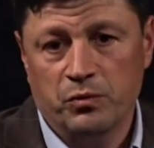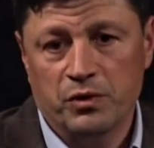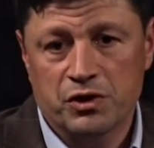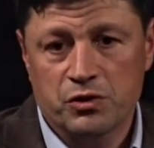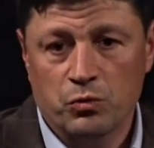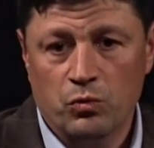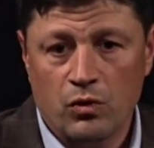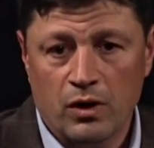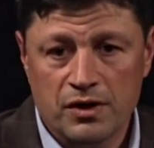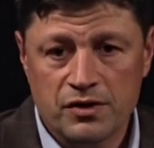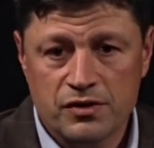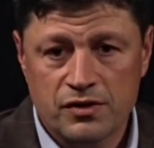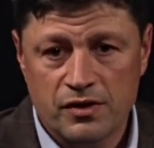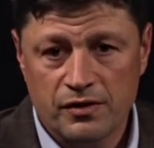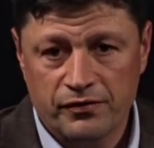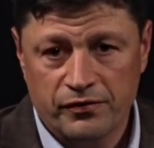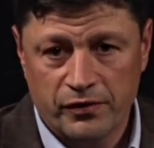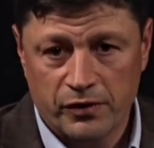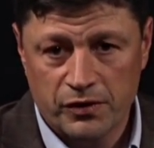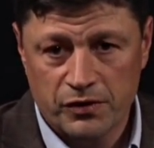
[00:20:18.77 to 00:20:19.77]
which was
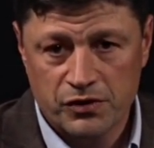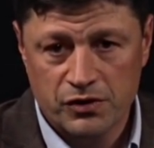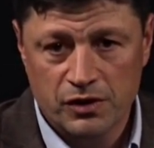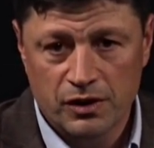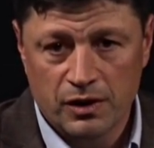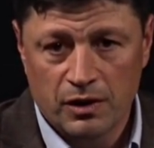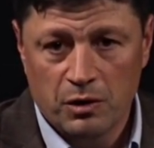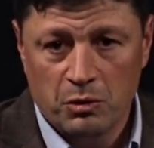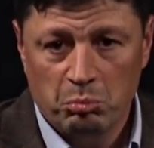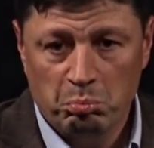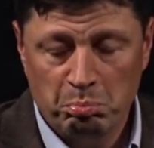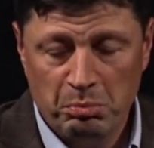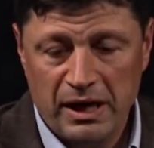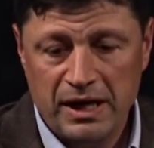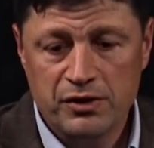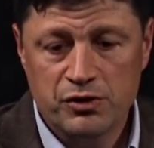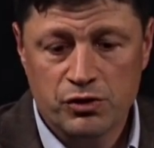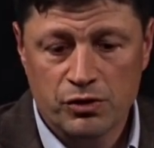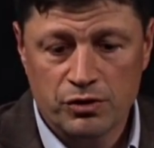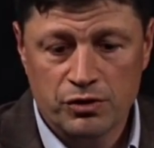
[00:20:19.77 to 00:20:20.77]
the first
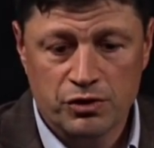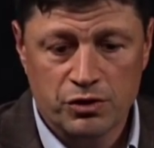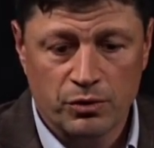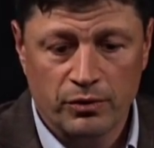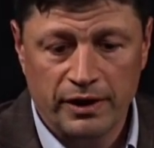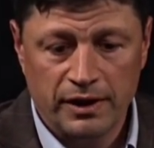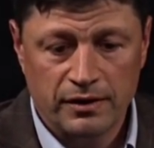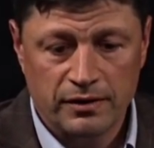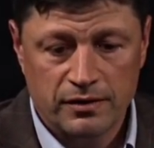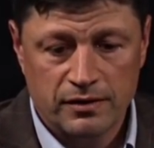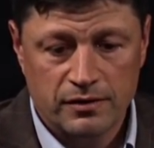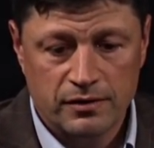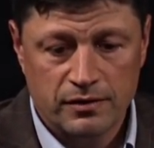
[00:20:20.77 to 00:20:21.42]
major joint